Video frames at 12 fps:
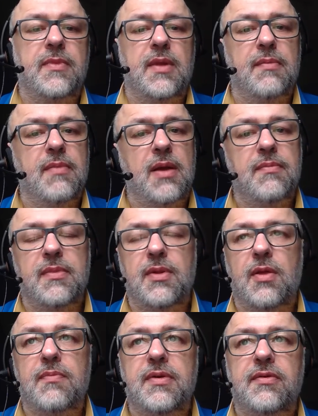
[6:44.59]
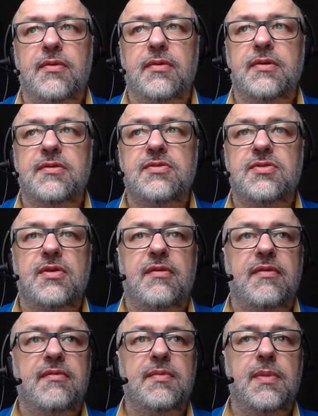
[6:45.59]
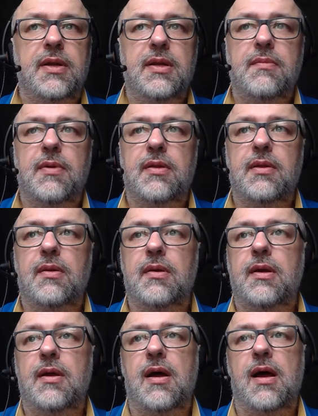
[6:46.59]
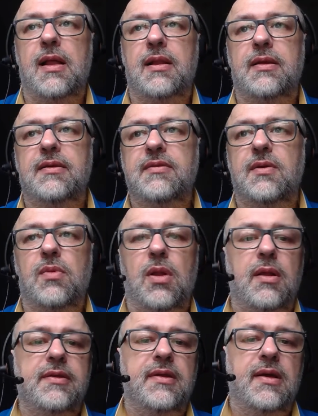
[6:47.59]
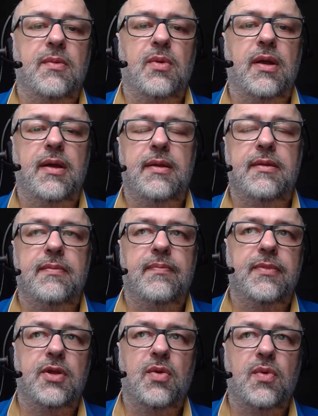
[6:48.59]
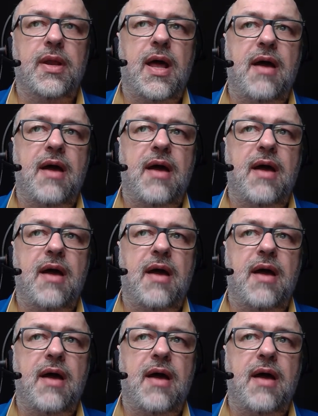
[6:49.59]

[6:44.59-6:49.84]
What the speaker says: It might not be the decision of everybody, but at least you will